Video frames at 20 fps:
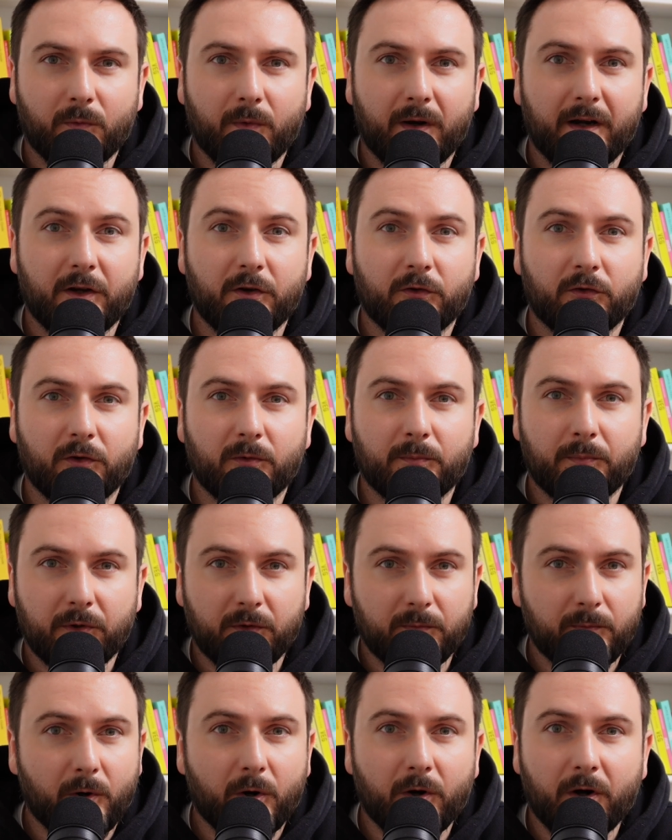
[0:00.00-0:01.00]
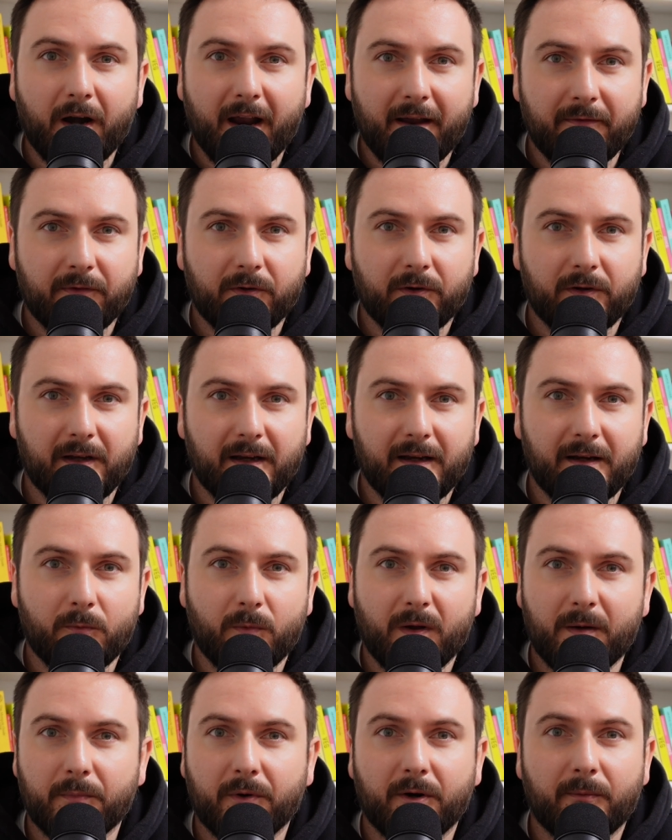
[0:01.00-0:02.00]
where you should put more effort in
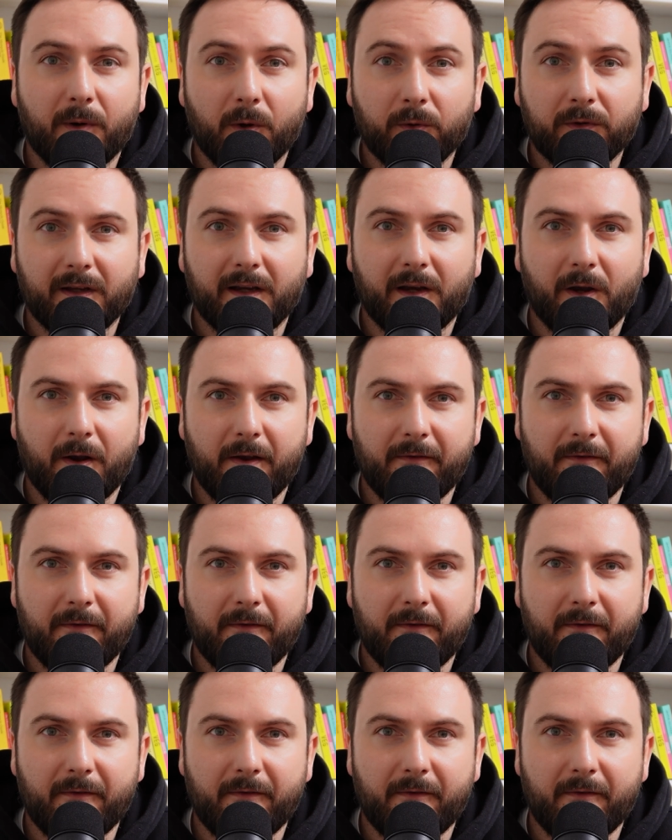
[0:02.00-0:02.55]
when promoting your